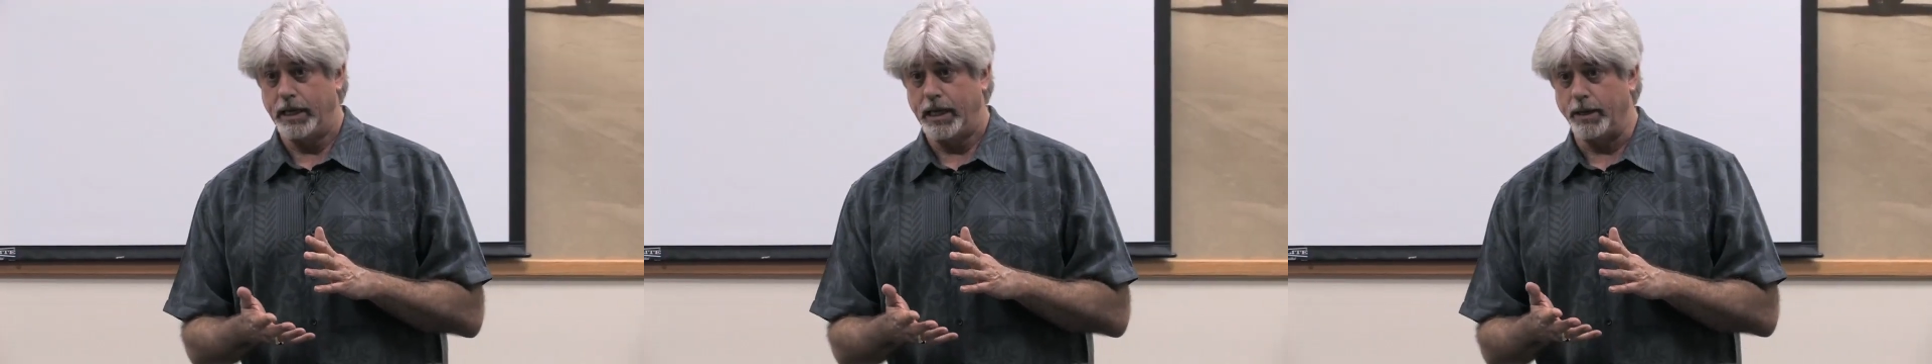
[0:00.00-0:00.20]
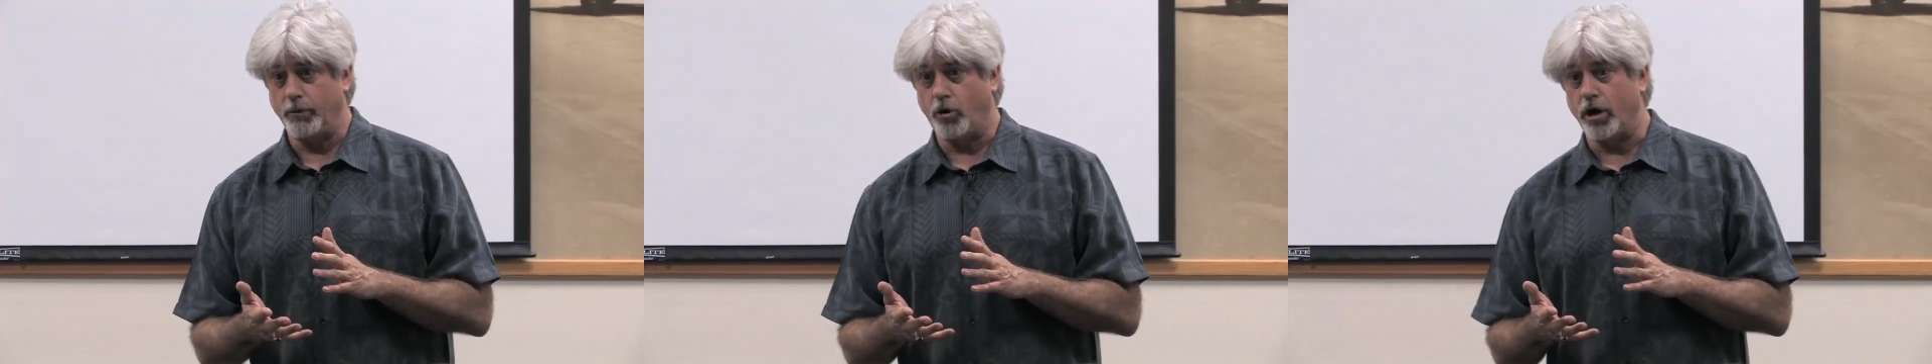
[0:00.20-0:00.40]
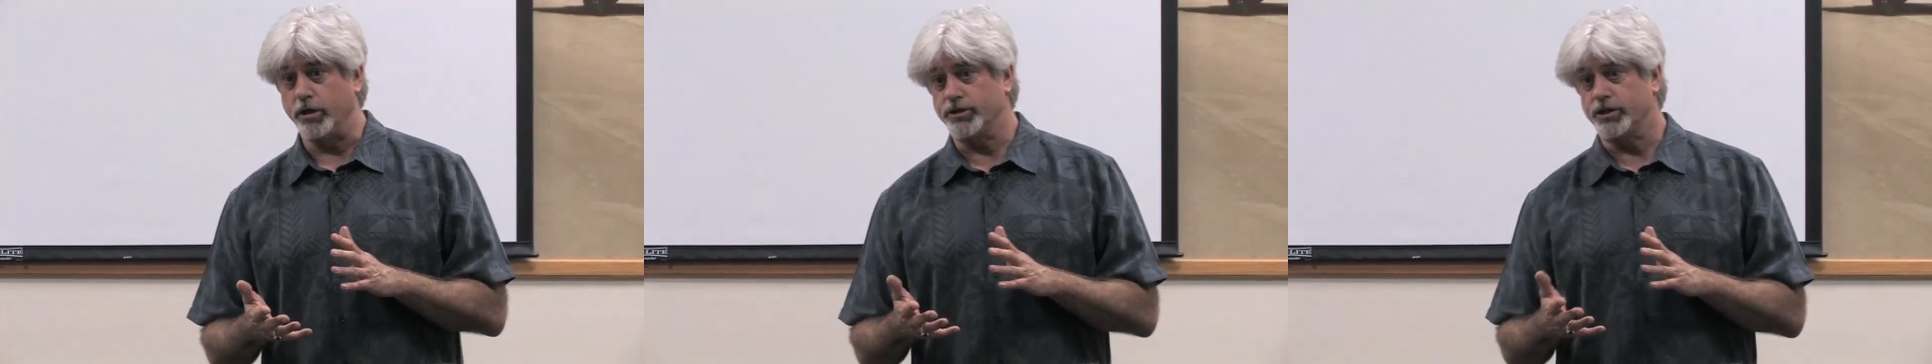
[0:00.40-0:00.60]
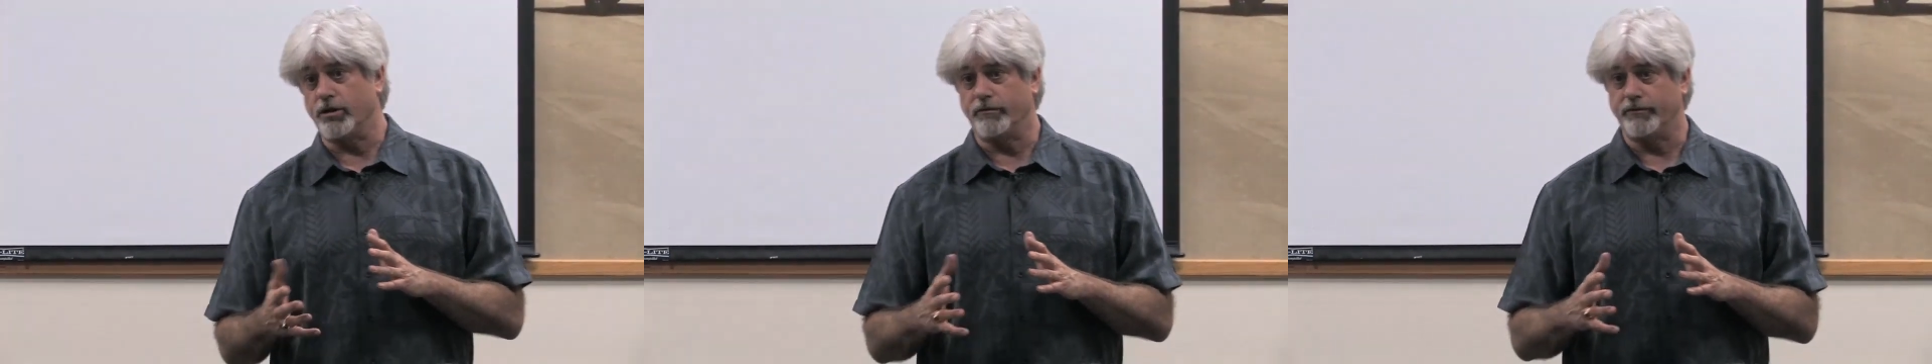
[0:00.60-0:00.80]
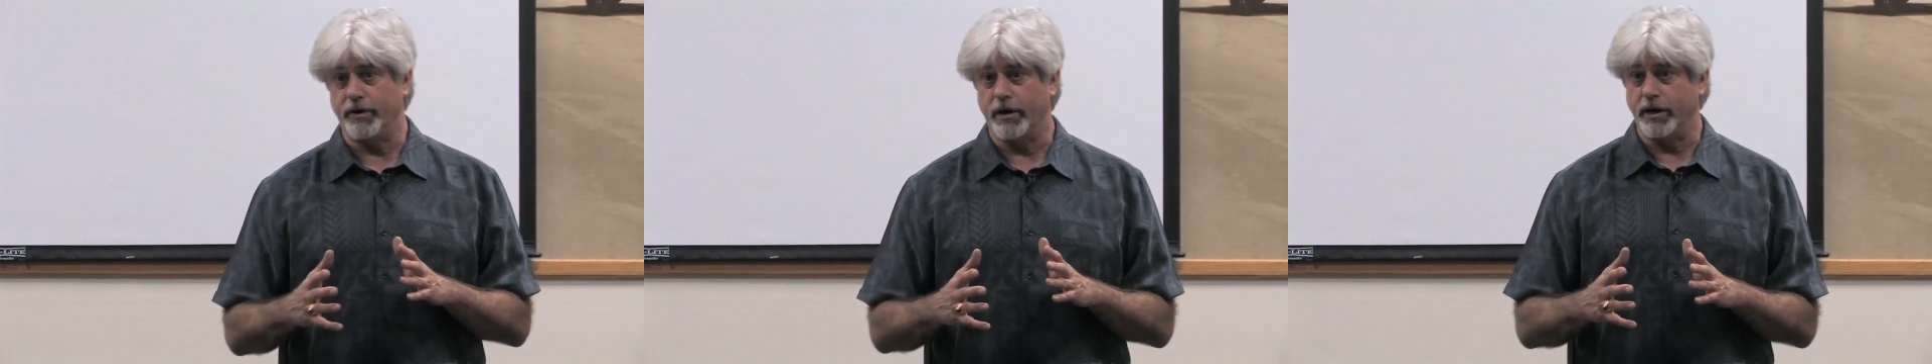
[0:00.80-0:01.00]
And we're also
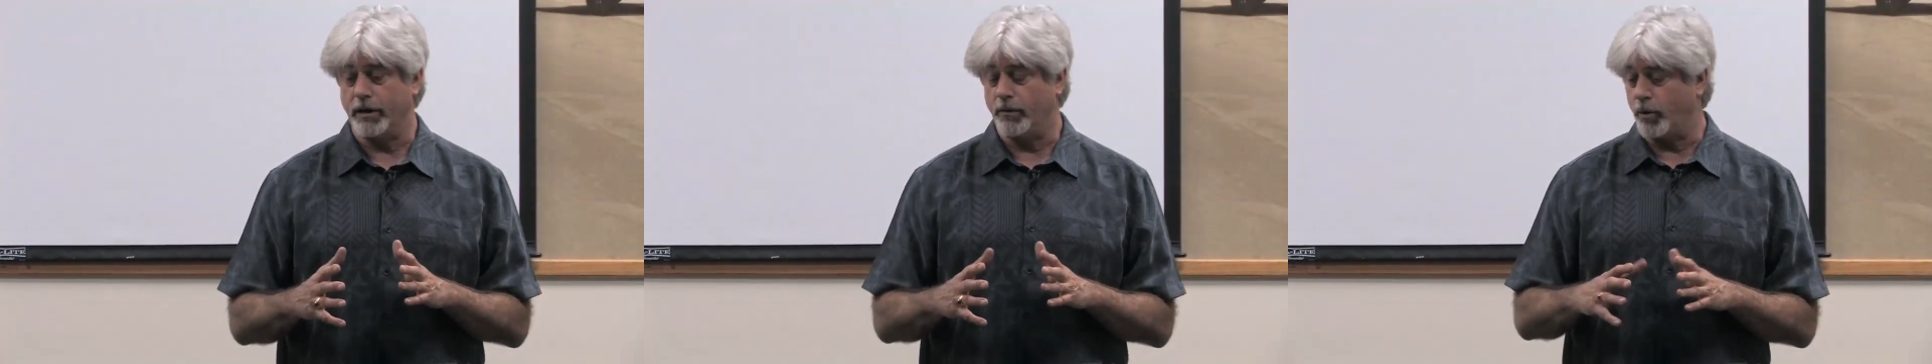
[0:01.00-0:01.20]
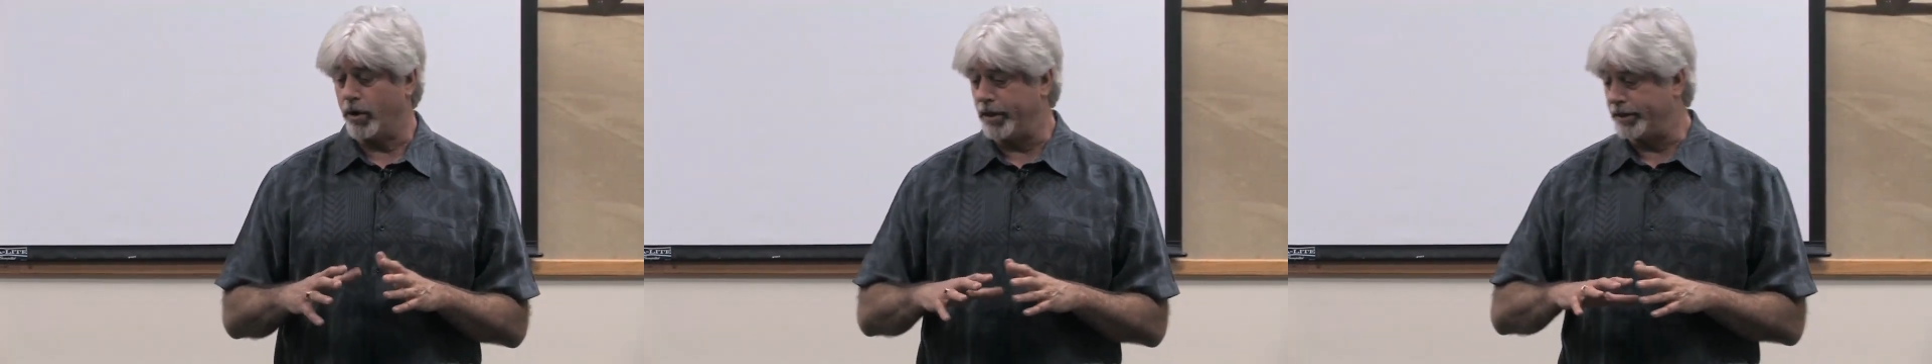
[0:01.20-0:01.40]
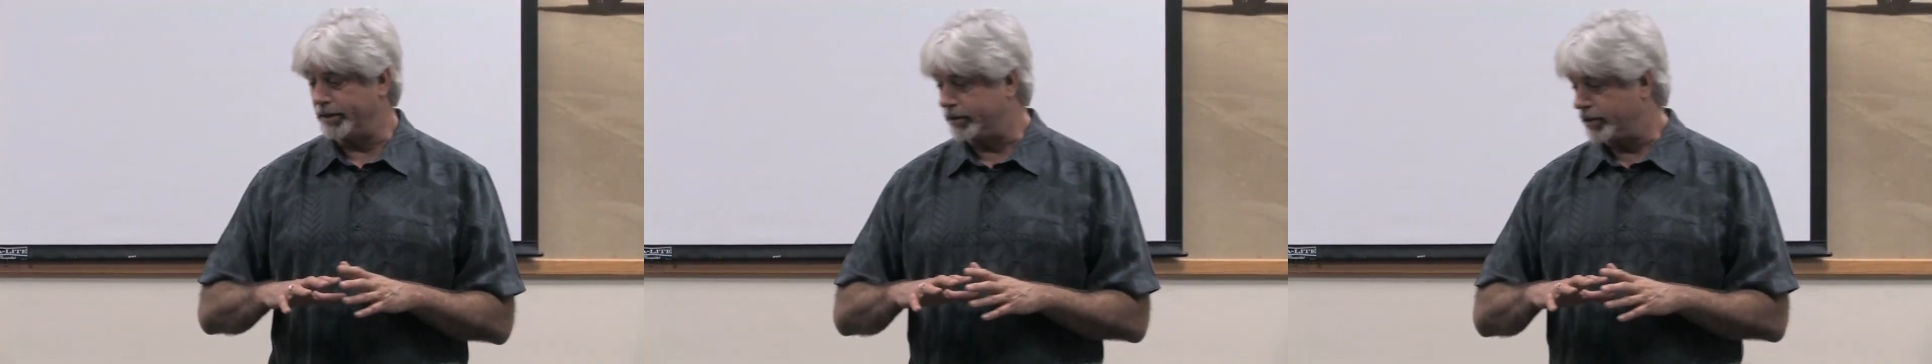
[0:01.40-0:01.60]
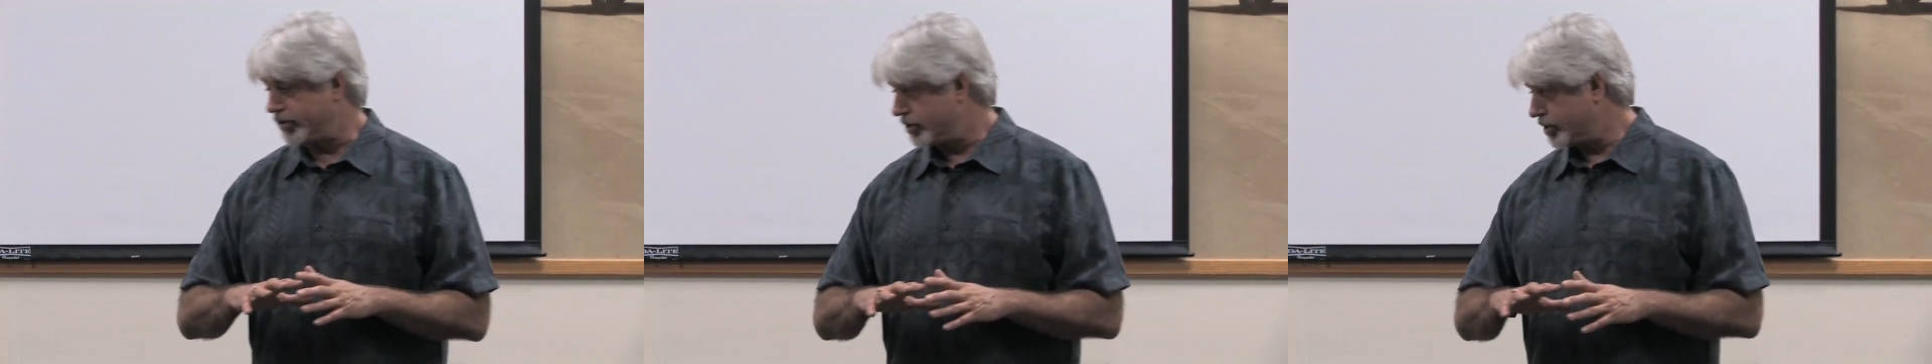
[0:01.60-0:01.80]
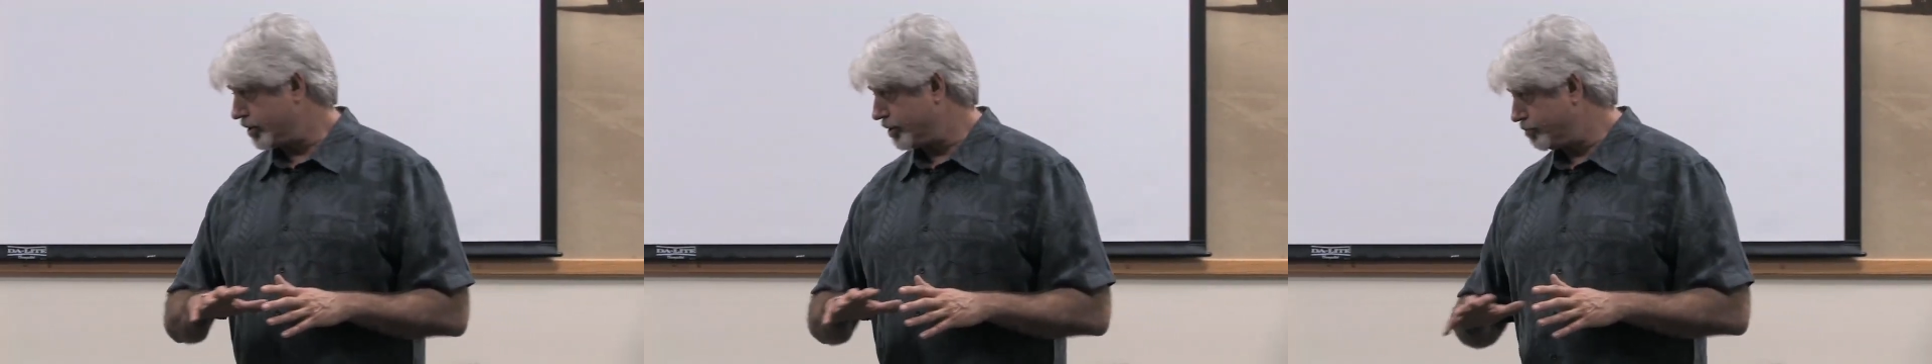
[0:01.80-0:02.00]
very aware that
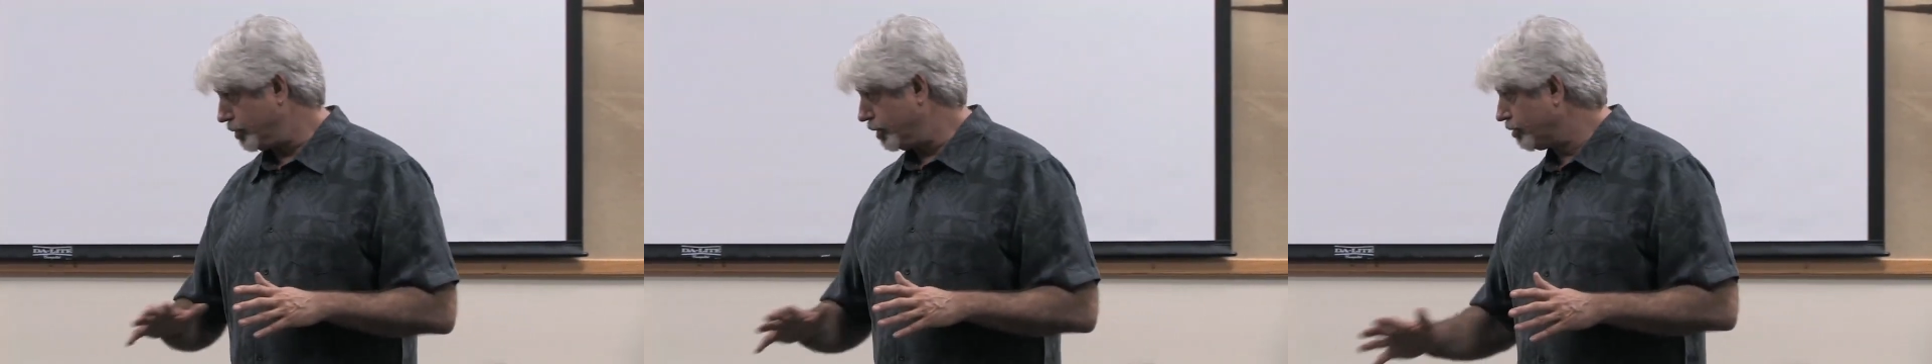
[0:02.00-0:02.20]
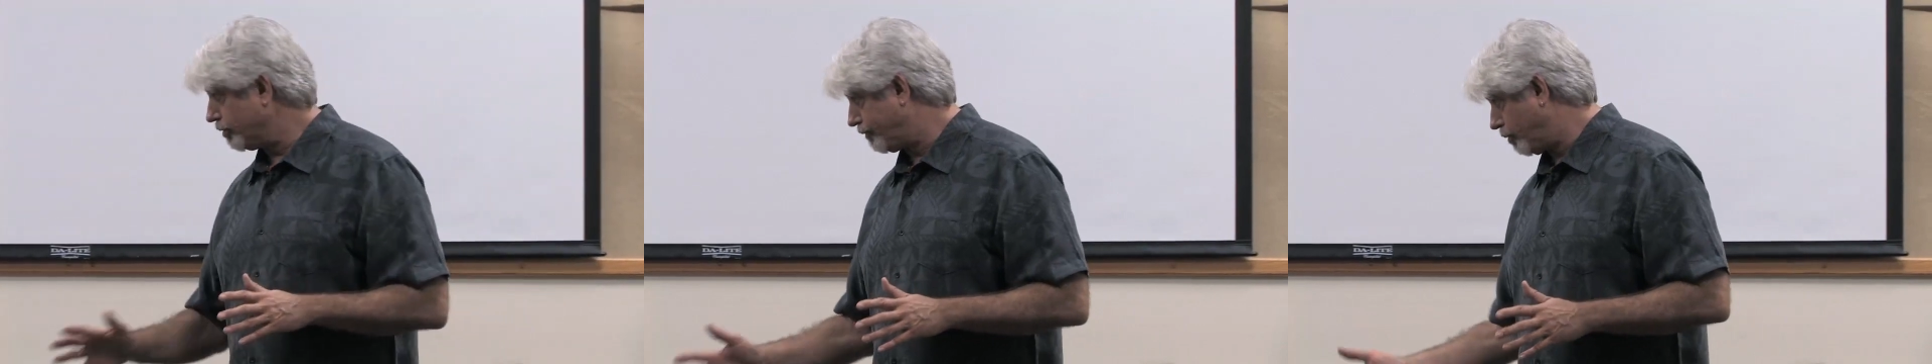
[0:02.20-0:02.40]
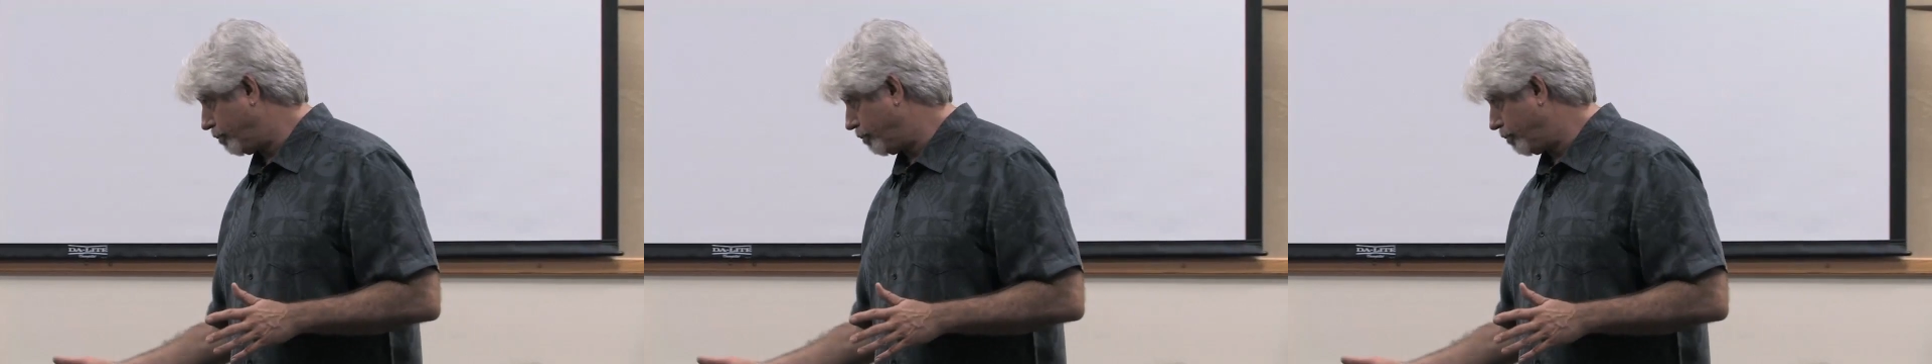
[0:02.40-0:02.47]
there's this beautiful